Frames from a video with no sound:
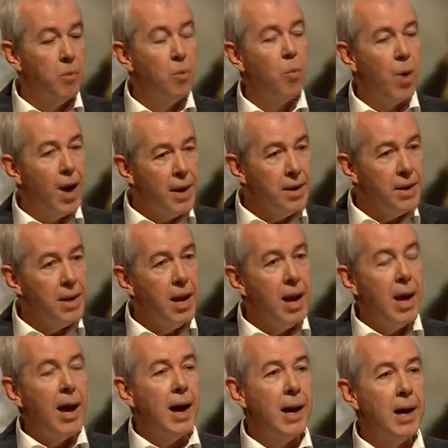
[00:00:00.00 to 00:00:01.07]
One,
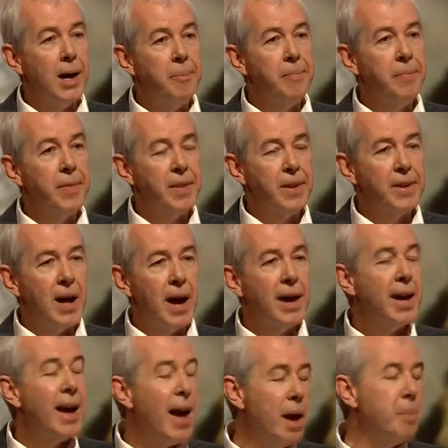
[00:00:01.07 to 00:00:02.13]
the
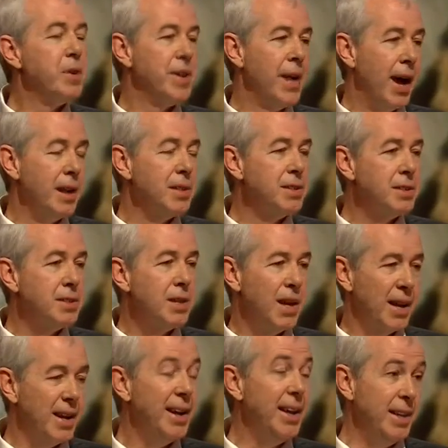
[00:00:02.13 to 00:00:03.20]
tiger habitats are
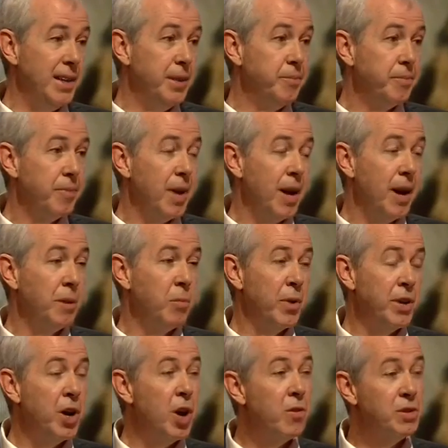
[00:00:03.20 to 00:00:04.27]
key. And we
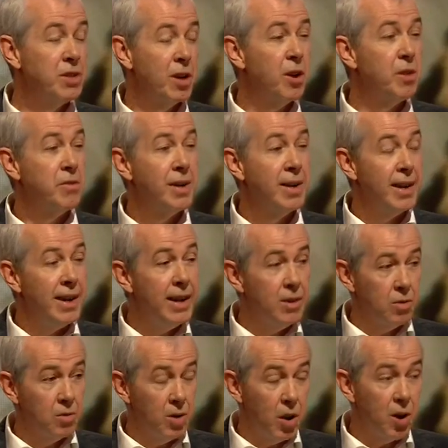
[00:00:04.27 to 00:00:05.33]
know there's a lot of
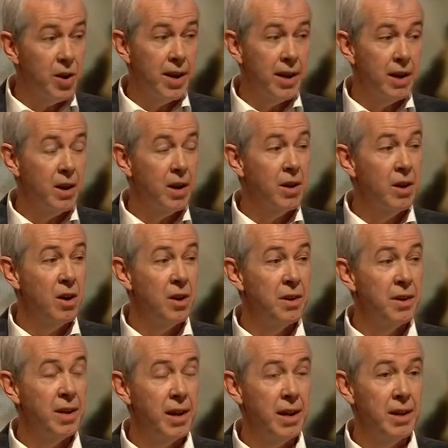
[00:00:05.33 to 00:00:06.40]
illegal logging going
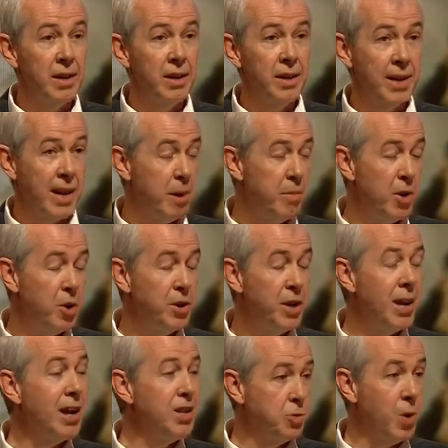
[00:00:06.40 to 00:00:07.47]
on in
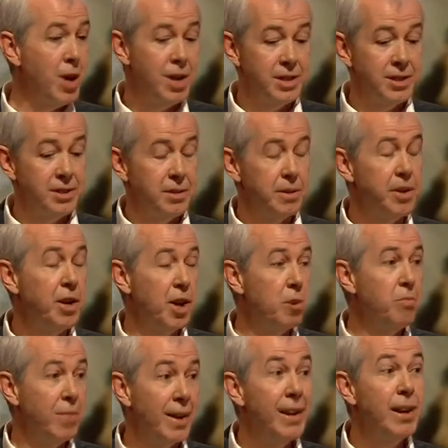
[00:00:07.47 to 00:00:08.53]
Cambodia, as well as, you know,
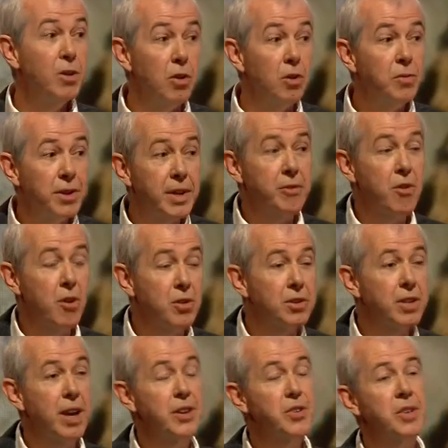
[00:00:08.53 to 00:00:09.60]
legal
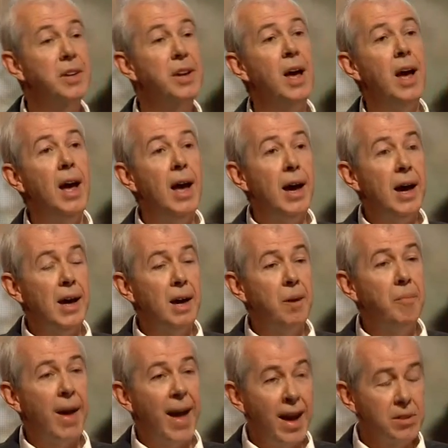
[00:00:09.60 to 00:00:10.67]
deforestation.
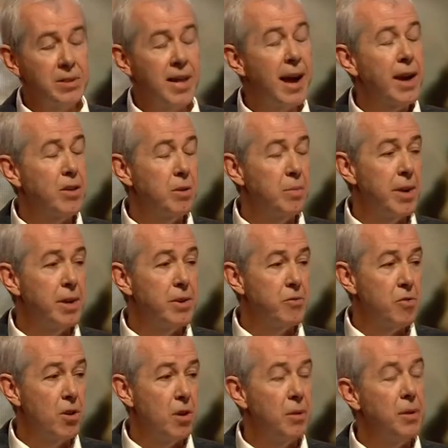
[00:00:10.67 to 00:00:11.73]
How's that going to be
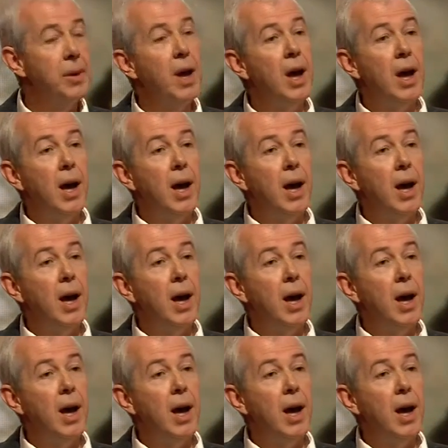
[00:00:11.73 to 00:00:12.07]
controlled?